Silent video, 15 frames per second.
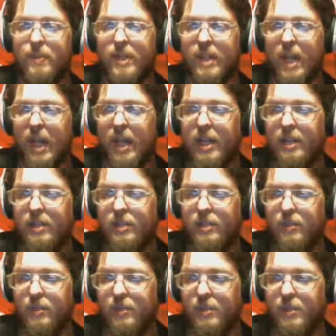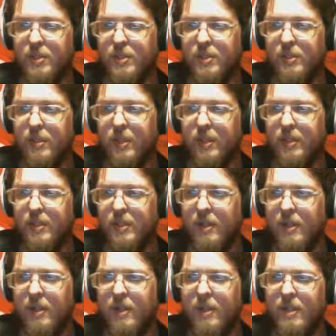added to the
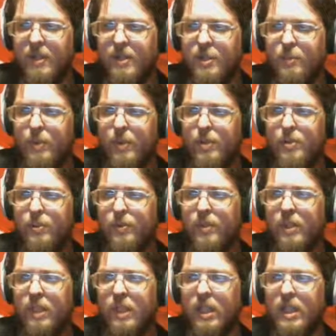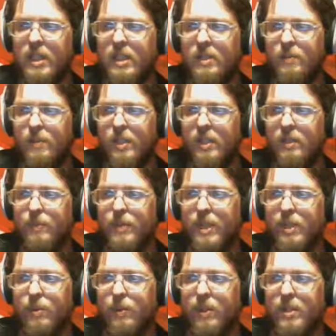Spiritual Enlightenment
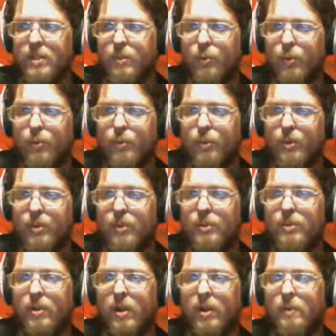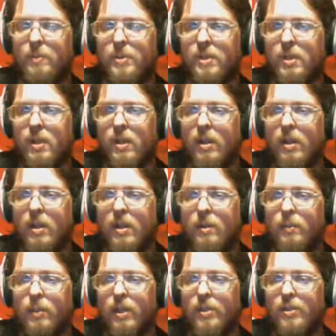mini-quest lore book drops.
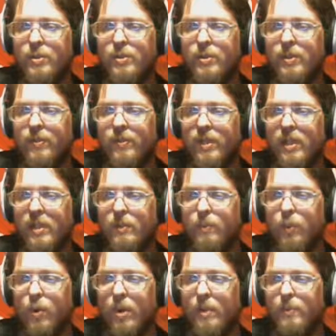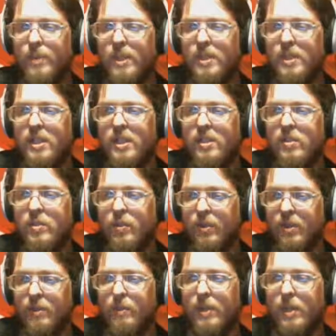Players who defeat more NPCs
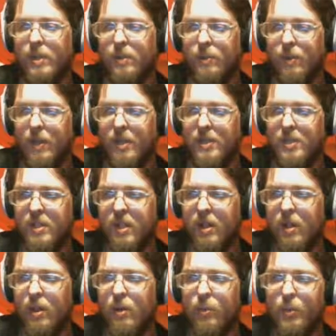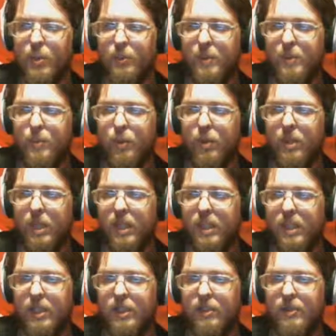during the mini-quest will be more
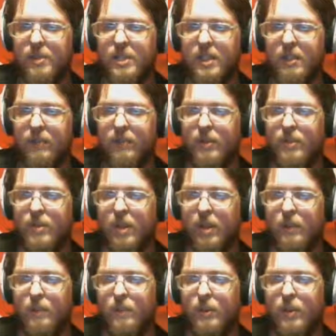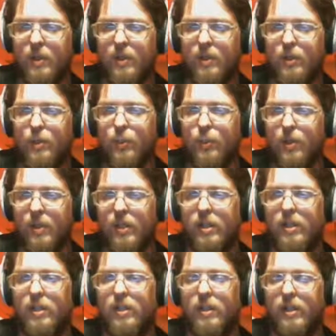likely to receive the drop during
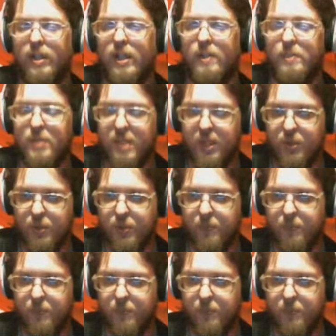their game session.